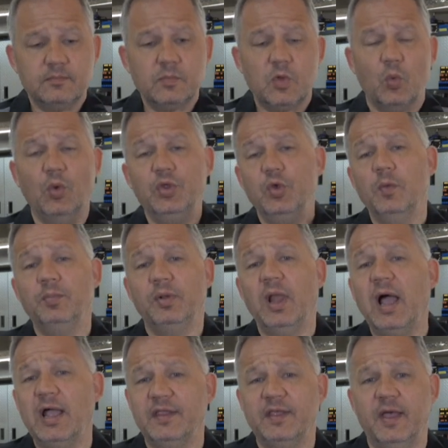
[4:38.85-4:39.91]
when you
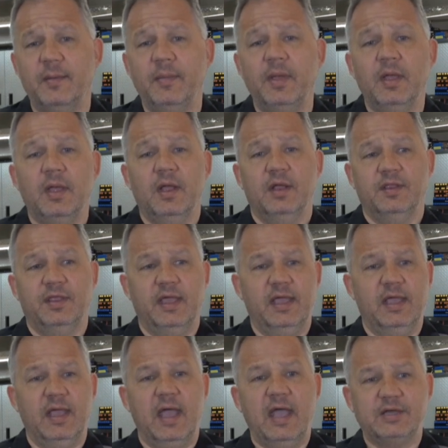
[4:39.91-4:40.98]
apply them,
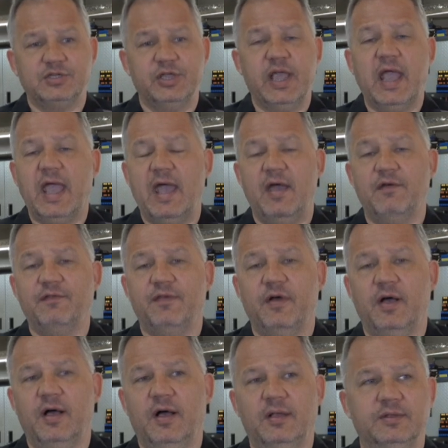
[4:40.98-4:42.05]
they actually
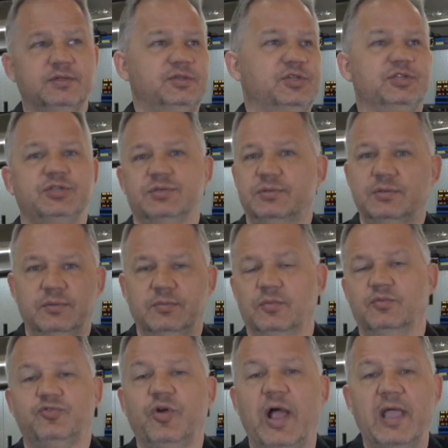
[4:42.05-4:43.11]
have just
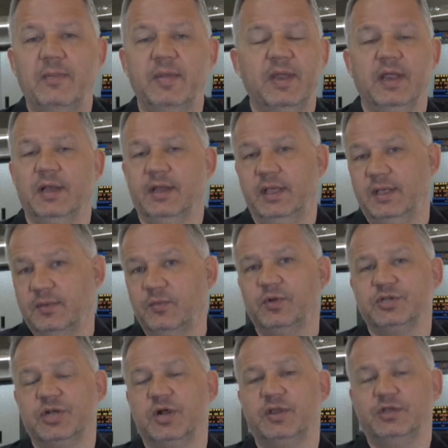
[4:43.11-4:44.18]
dry immediately,
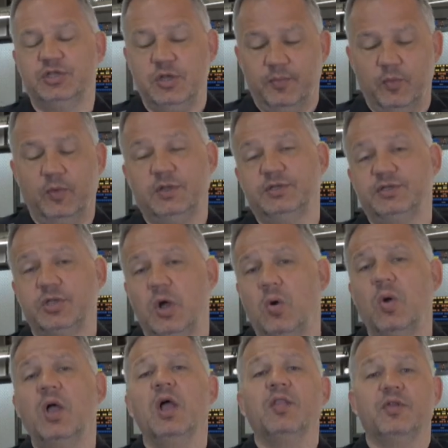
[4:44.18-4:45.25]
which are the cheaper ones.
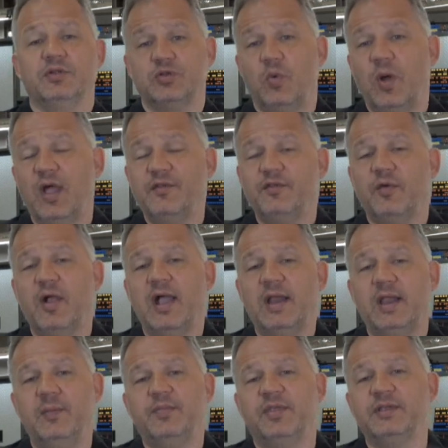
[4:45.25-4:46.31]
So there's a wide
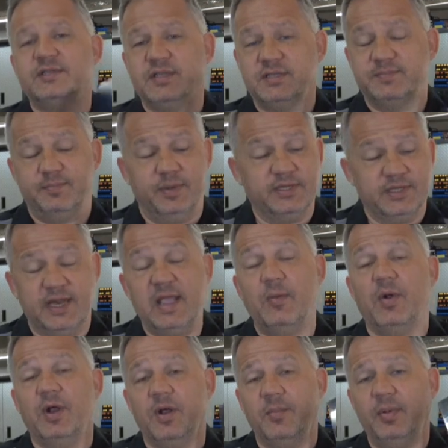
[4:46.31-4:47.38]
variety, but today
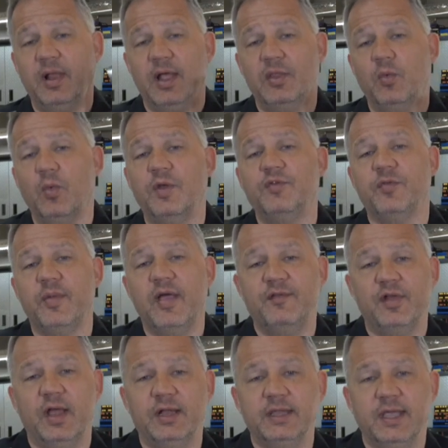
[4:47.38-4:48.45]
we're going to apply the one from
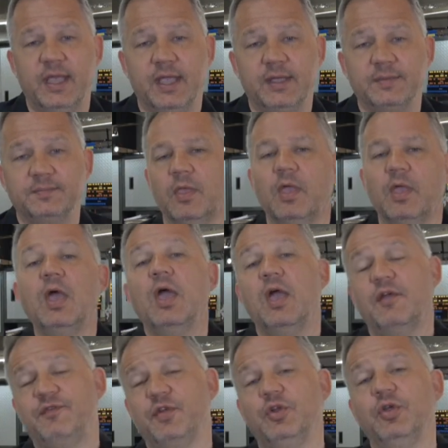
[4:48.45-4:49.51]
Avalon King.
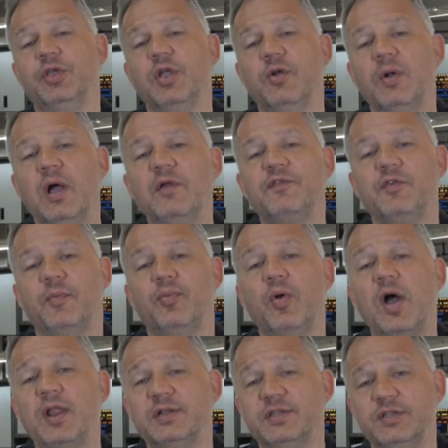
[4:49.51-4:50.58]
If you're looking around for a
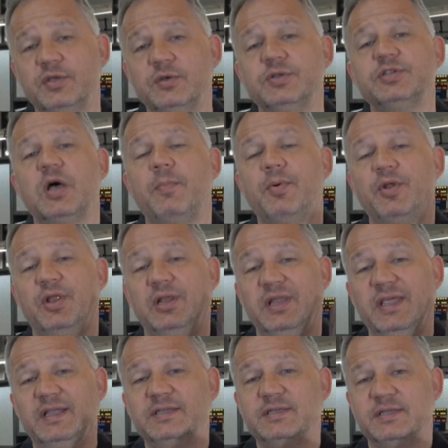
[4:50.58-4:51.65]
product to use, I'll put a
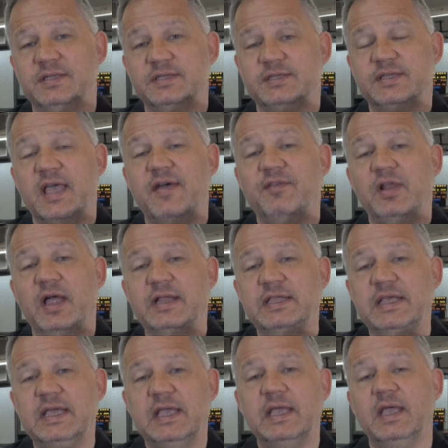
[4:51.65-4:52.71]
link to this Avalon
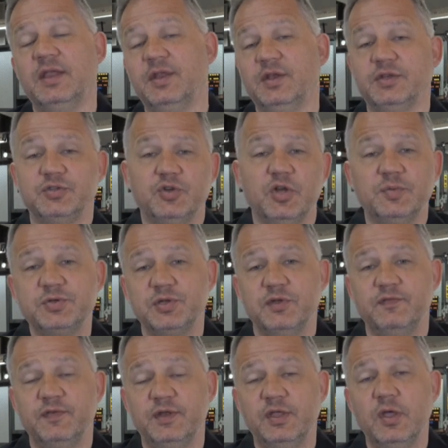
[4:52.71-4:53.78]
King in the description
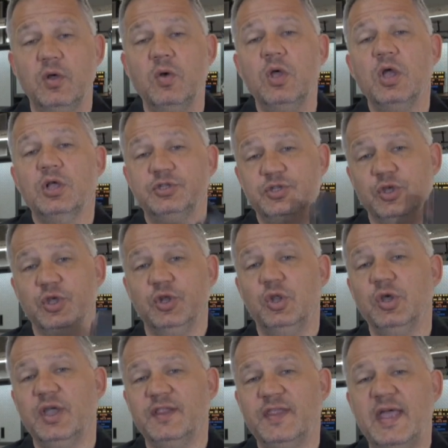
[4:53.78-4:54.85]
of the video so you can
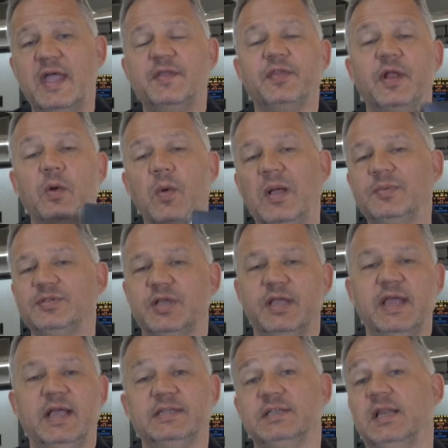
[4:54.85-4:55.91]
look at that. Their website
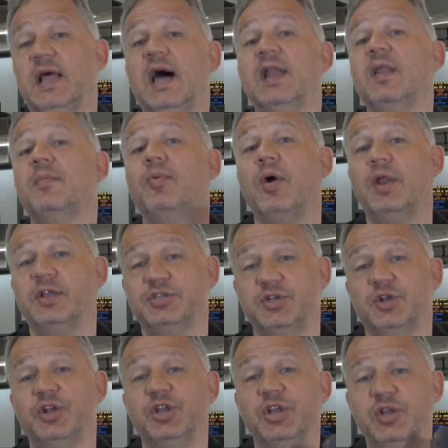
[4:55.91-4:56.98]
has a lot of the products you're
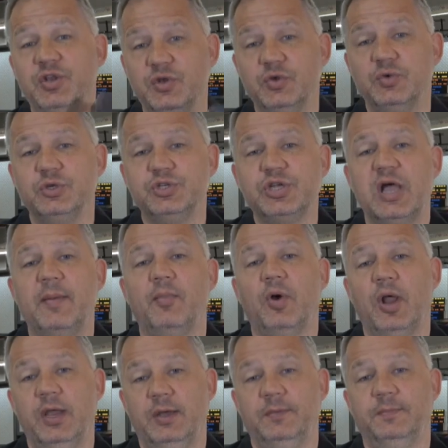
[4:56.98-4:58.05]
going to need to do the job right.